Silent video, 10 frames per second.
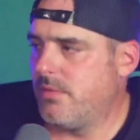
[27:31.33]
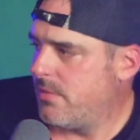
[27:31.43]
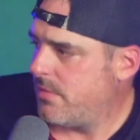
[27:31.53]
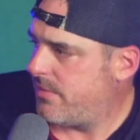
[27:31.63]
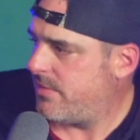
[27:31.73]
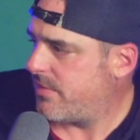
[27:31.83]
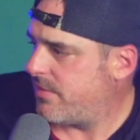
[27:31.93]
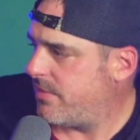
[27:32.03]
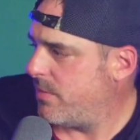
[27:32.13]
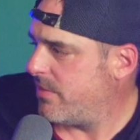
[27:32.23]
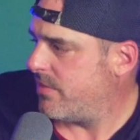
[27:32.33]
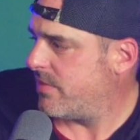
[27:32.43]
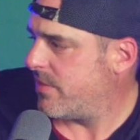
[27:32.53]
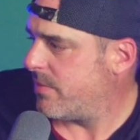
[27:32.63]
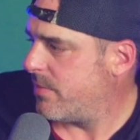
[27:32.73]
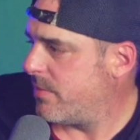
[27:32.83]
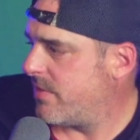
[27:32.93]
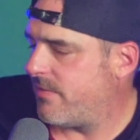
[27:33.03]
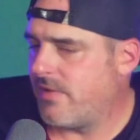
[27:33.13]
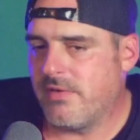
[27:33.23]
62 inches? That's, what is that,
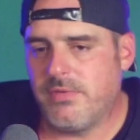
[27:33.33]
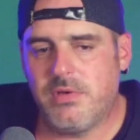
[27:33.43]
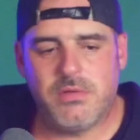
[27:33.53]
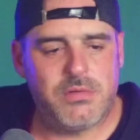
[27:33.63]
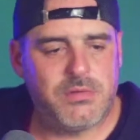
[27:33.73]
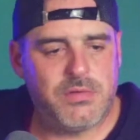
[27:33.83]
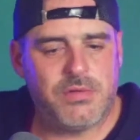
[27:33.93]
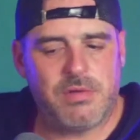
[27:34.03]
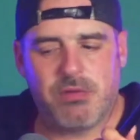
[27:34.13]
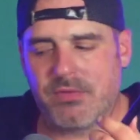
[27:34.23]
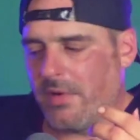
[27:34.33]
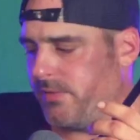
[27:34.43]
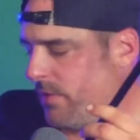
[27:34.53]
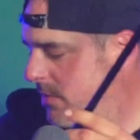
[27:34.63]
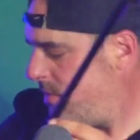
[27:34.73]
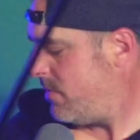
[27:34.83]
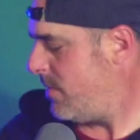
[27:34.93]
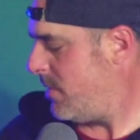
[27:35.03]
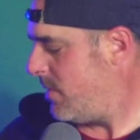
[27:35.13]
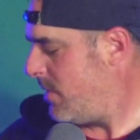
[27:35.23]
5 feet? A little over 5 feet.
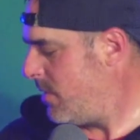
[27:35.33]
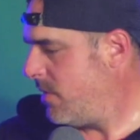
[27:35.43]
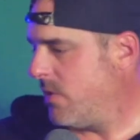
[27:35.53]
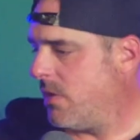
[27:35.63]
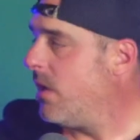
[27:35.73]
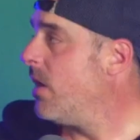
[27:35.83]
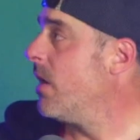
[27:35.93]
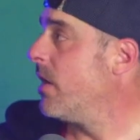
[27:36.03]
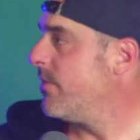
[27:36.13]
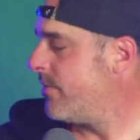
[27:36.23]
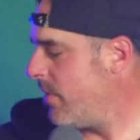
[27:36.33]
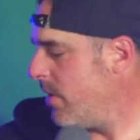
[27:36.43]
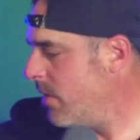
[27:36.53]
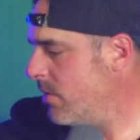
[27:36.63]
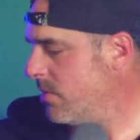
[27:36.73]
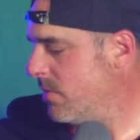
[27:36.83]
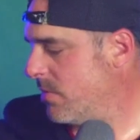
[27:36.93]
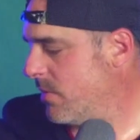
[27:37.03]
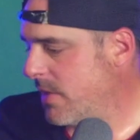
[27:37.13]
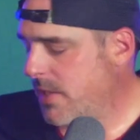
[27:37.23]
All right, so
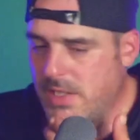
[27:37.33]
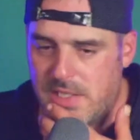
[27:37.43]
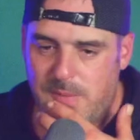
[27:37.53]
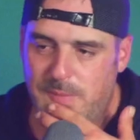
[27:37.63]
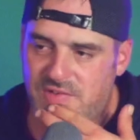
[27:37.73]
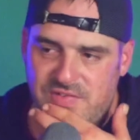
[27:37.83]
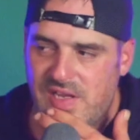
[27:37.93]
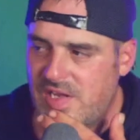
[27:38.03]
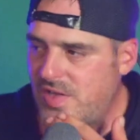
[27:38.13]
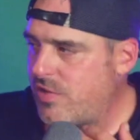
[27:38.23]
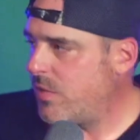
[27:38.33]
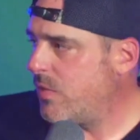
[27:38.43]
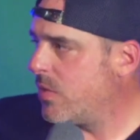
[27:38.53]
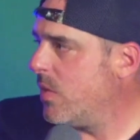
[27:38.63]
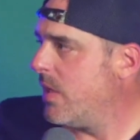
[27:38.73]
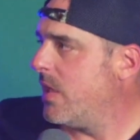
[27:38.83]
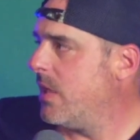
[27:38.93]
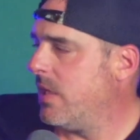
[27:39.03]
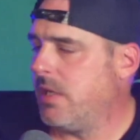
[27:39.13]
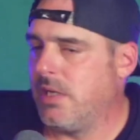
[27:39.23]
give me a second to go ahead
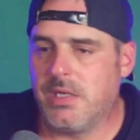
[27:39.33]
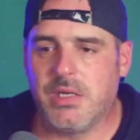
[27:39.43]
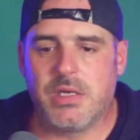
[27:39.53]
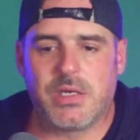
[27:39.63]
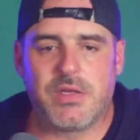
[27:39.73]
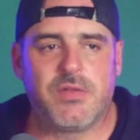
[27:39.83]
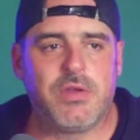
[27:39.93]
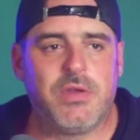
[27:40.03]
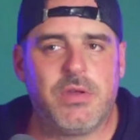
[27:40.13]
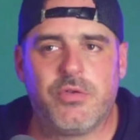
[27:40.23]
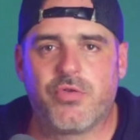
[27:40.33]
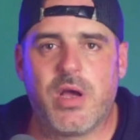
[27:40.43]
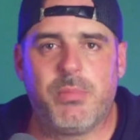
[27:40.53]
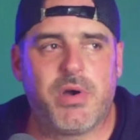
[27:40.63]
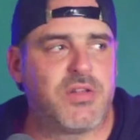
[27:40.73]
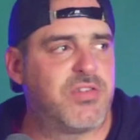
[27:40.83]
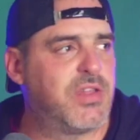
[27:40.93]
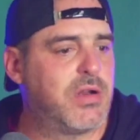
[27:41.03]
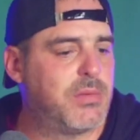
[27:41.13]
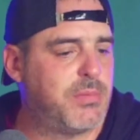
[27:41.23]
and get the tripod set
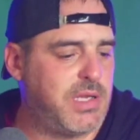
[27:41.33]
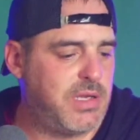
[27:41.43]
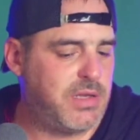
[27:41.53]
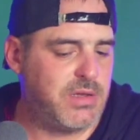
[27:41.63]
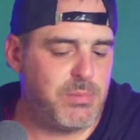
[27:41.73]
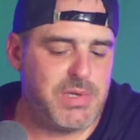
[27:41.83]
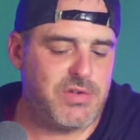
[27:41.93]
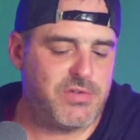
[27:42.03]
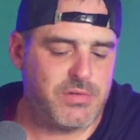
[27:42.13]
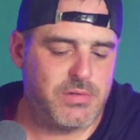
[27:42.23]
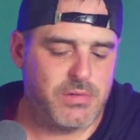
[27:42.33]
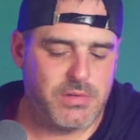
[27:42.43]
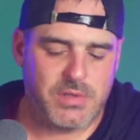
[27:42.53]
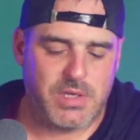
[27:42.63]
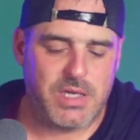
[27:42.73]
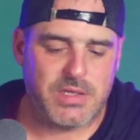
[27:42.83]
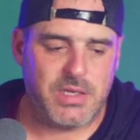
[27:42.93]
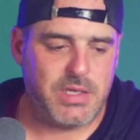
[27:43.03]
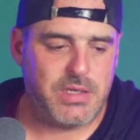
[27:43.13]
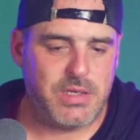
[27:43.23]
up and the meets connected
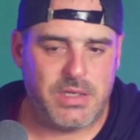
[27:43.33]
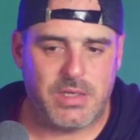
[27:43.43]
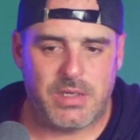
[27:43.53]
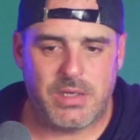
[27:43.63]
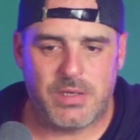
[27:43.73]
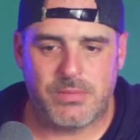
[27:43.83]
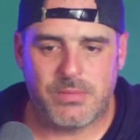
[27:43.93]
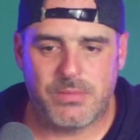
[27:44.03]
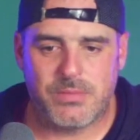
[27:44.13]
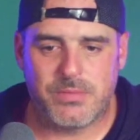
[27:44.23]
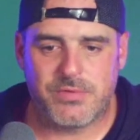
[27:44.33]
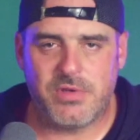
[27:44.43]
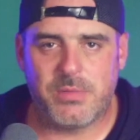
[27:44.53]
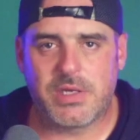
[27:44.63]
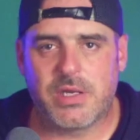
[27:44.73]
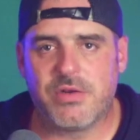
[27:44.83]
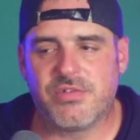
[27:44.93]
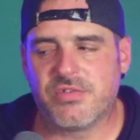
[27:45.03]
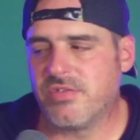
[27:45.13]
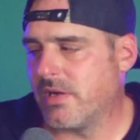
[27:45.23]
in, and we'll see you back here in just a
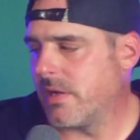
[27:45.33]
second.